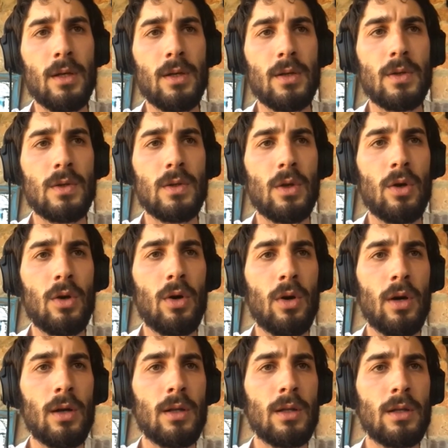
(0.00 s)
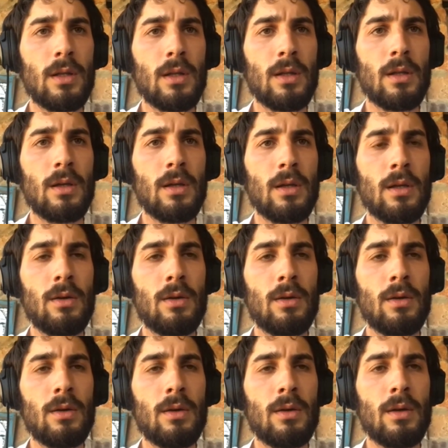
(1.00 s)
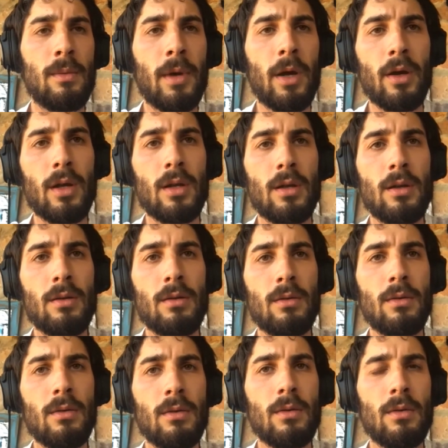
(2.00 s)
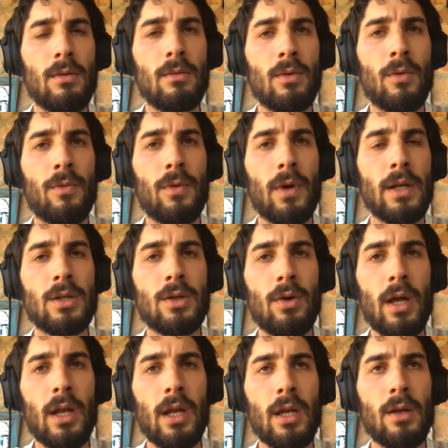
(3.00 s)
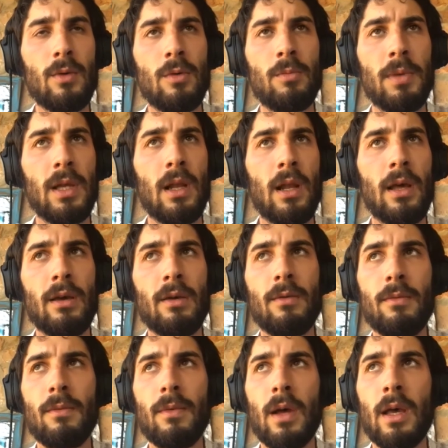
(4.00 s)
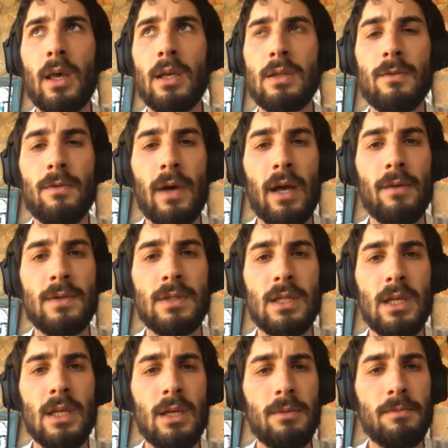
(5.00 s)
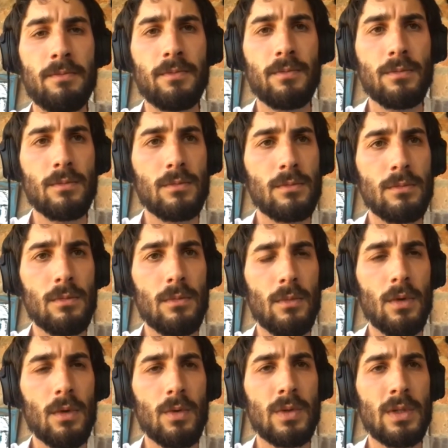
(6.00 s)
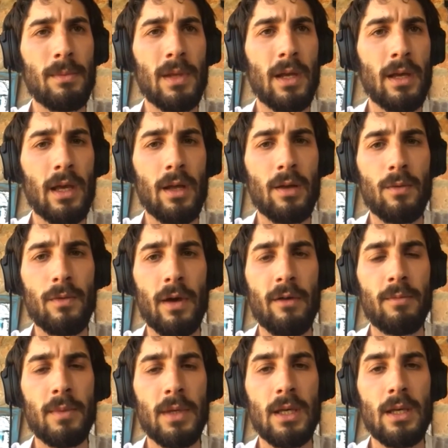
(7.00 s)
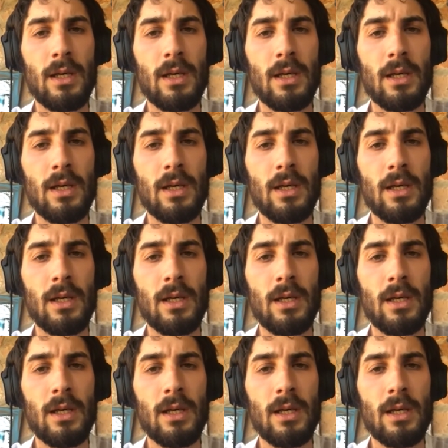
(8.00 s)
So in American or French grading, it would be like, I guess, 5C or something like that, 5B.